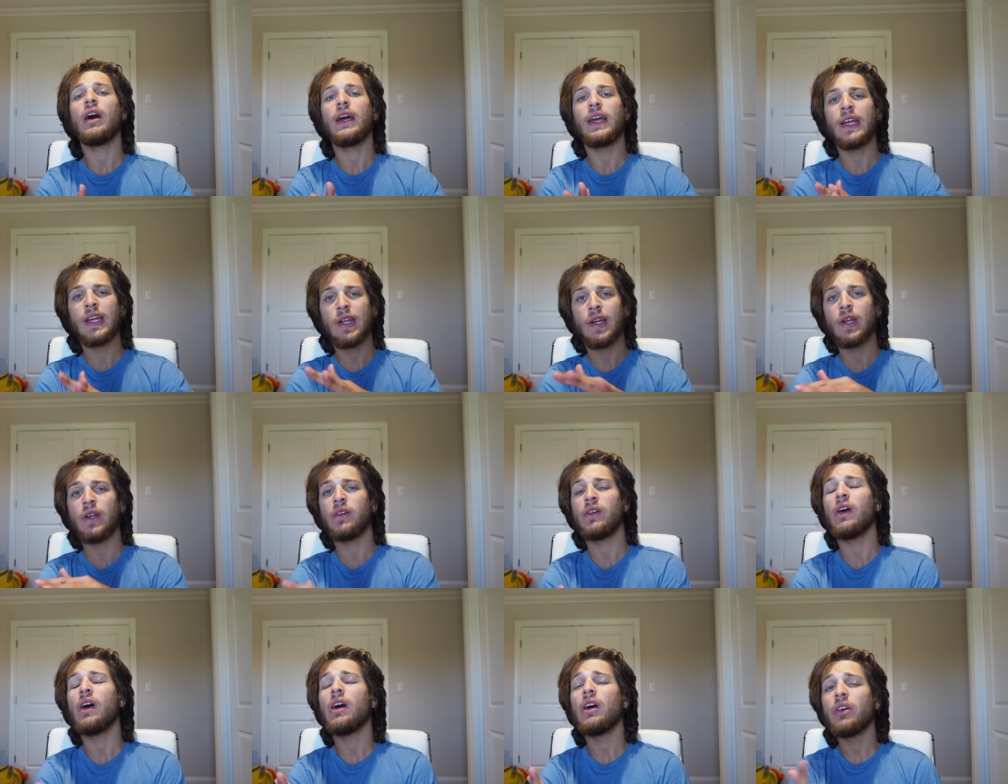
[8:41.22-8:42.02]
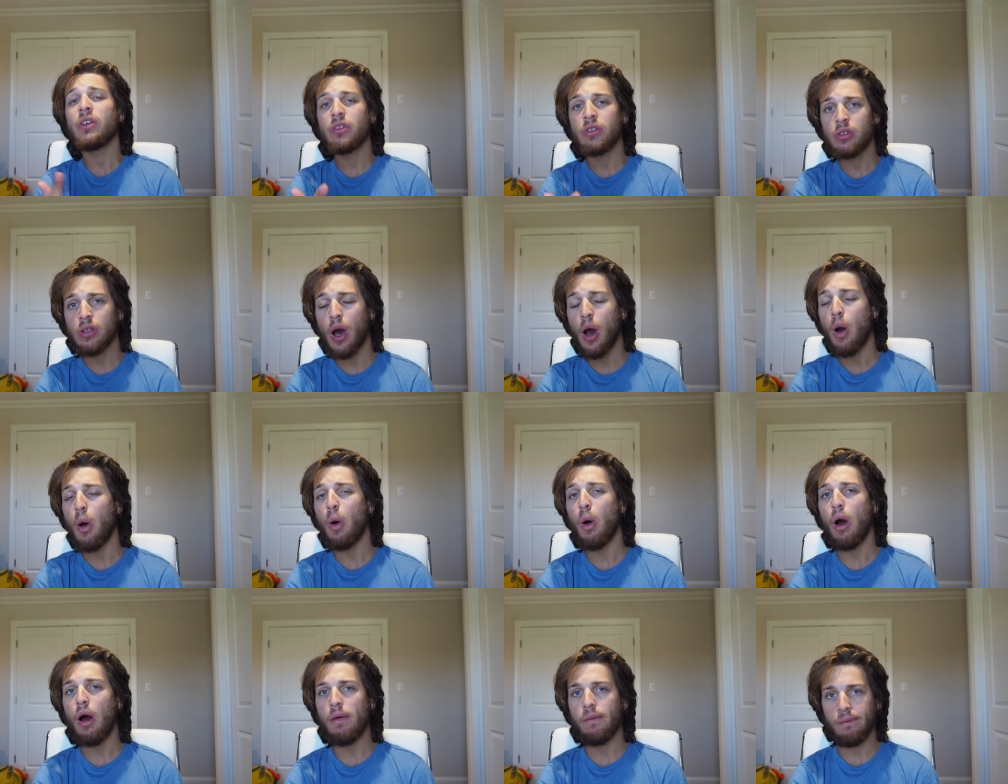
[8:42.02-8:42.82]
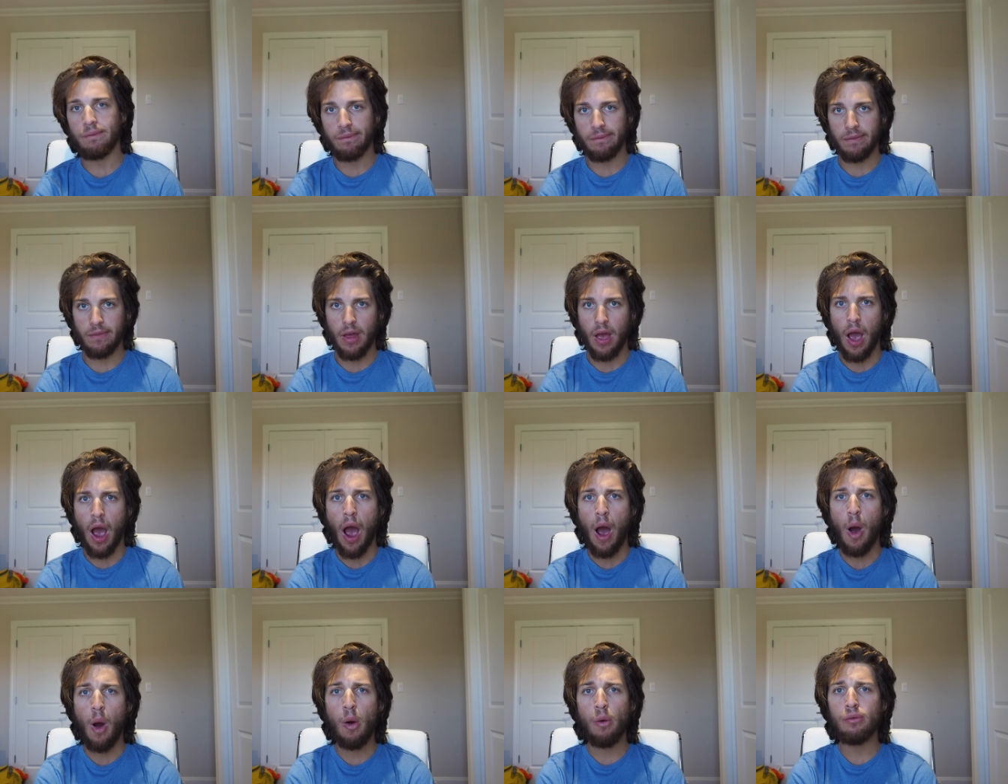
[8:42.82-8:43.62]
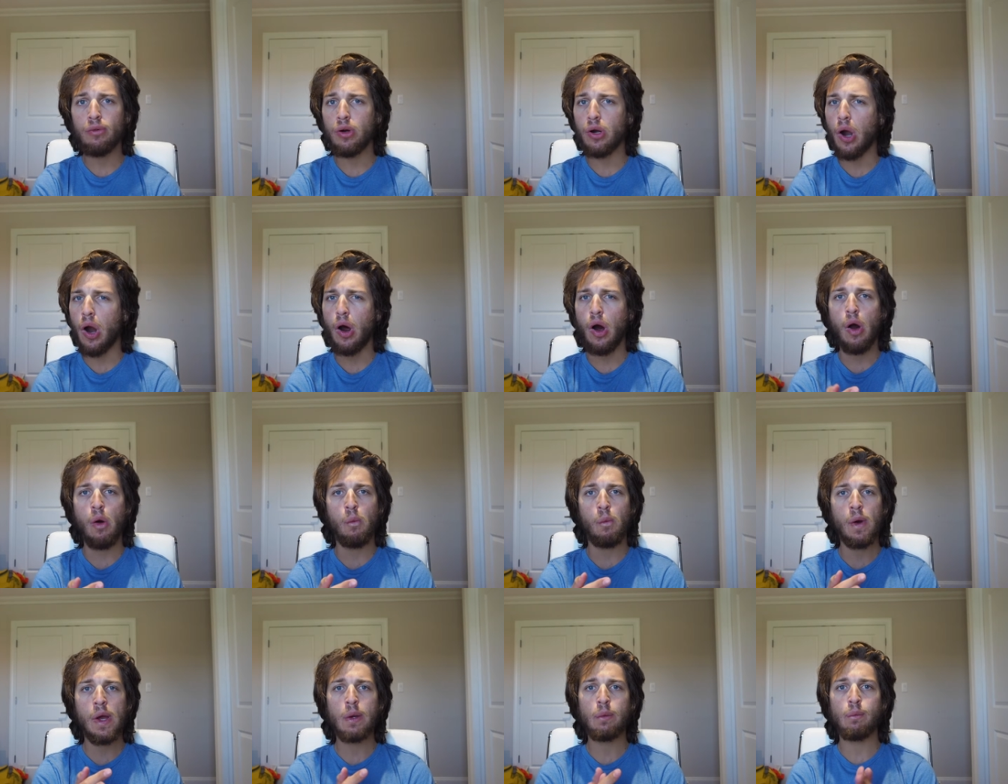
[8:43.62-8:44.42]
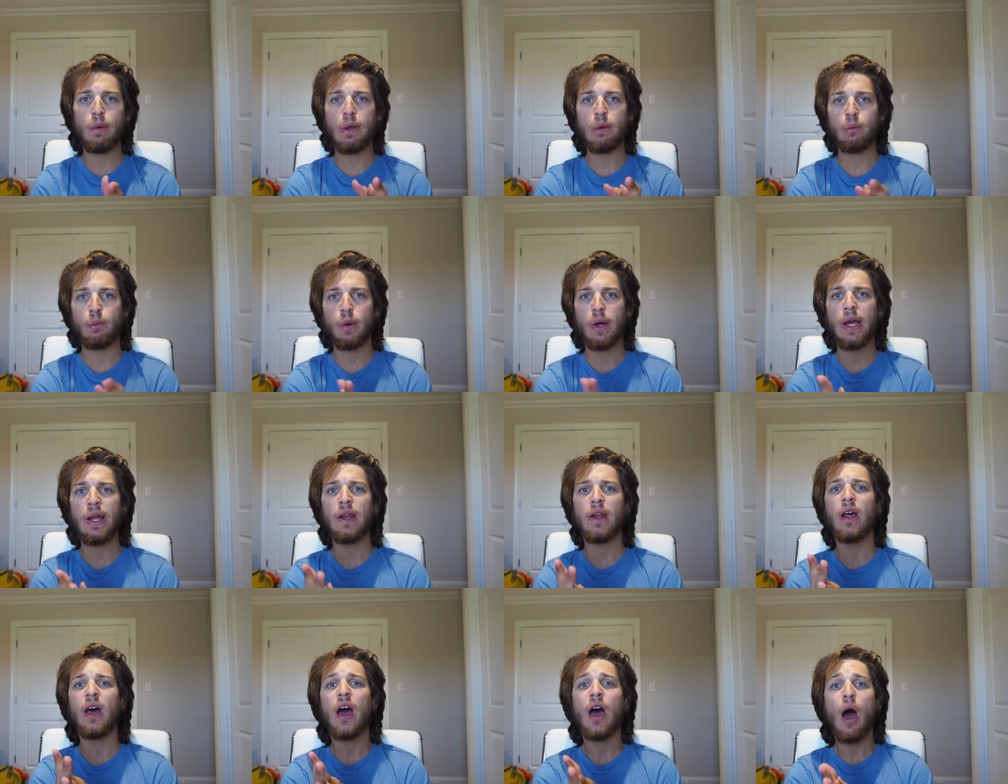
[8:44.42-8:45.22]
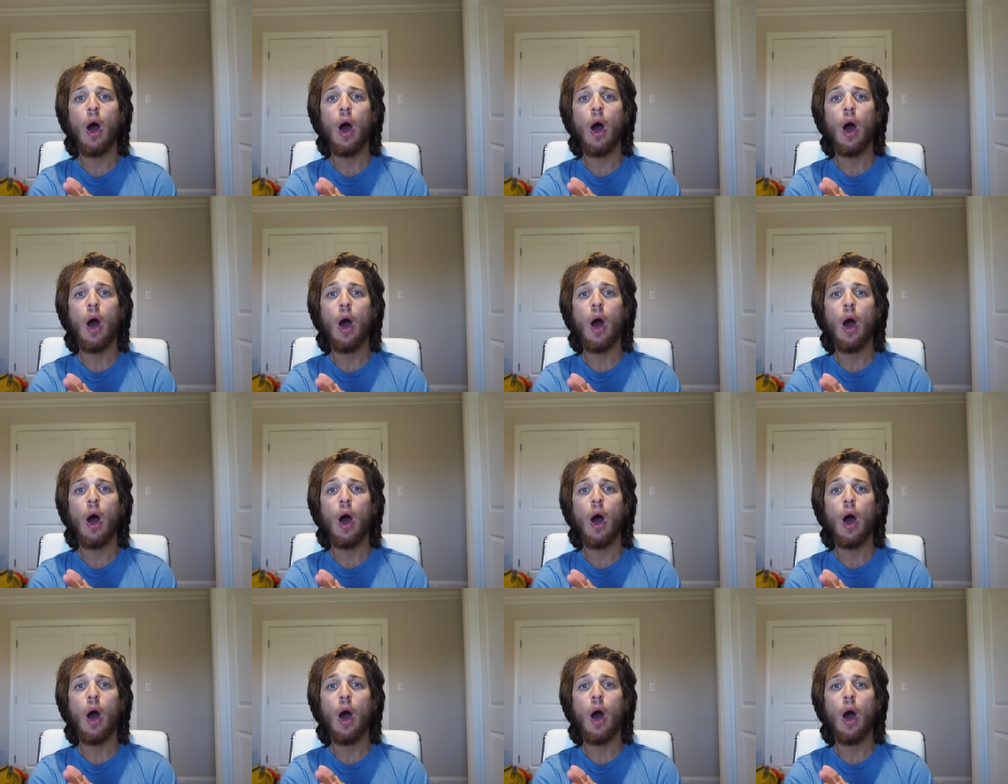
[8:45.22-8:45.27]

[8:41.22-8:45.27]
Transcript: Eden. So overall a win-win-win.